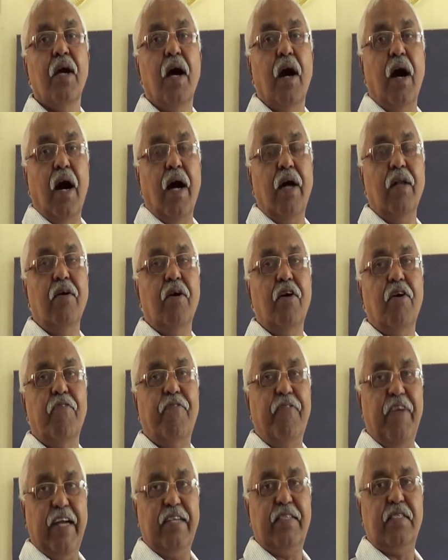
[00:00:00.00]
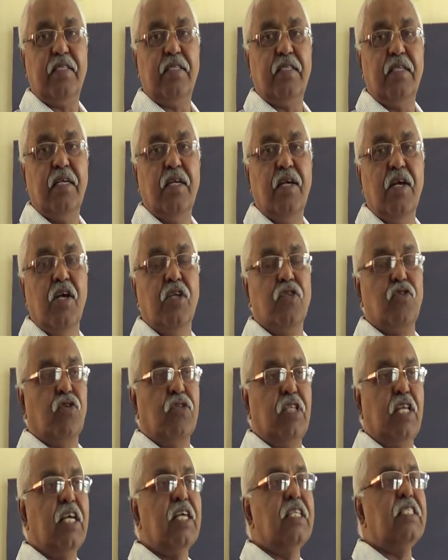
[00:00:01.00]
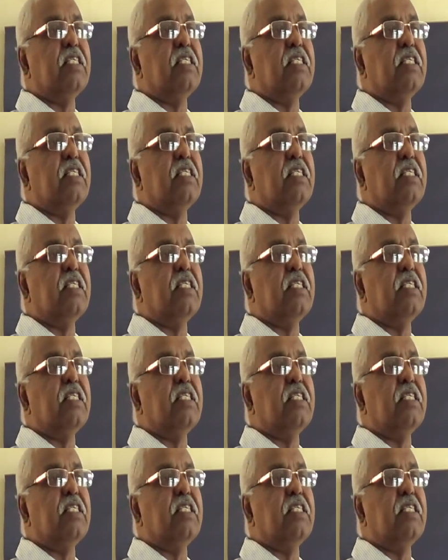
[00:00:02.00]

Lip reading: oil or fats. So these